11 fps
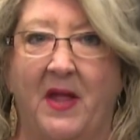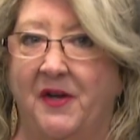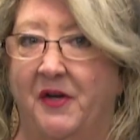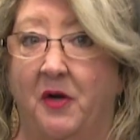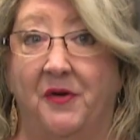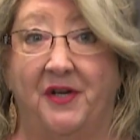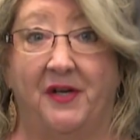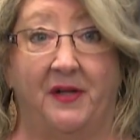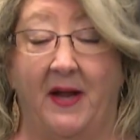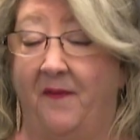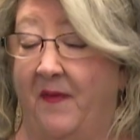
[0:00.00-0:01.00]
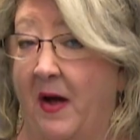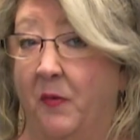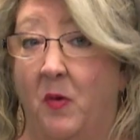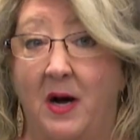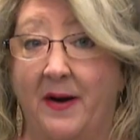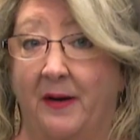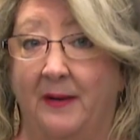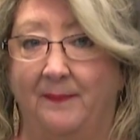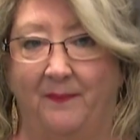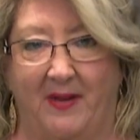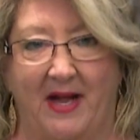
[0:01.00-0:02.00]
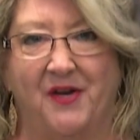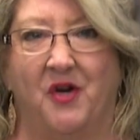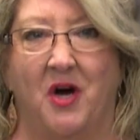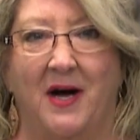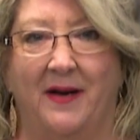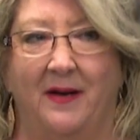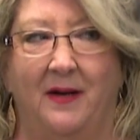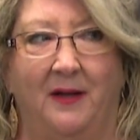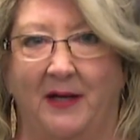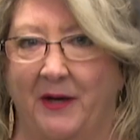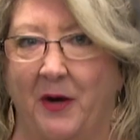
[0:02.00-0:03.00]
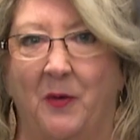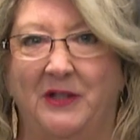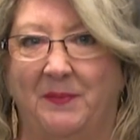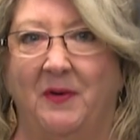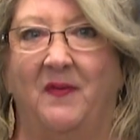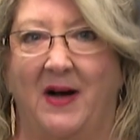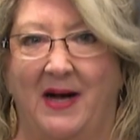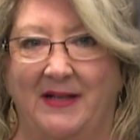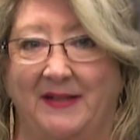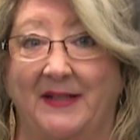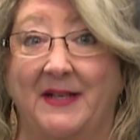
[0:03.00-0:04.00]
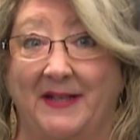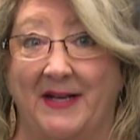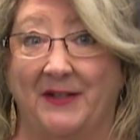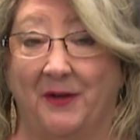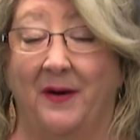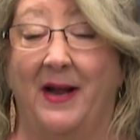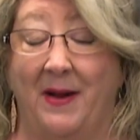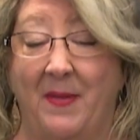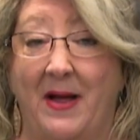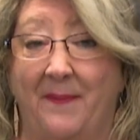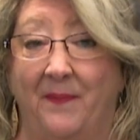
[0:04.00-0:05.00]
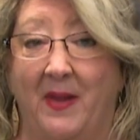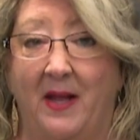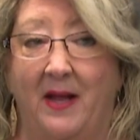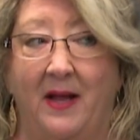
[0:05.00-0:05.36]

And so they found water, that's gone. God always provides in the desert. Amen.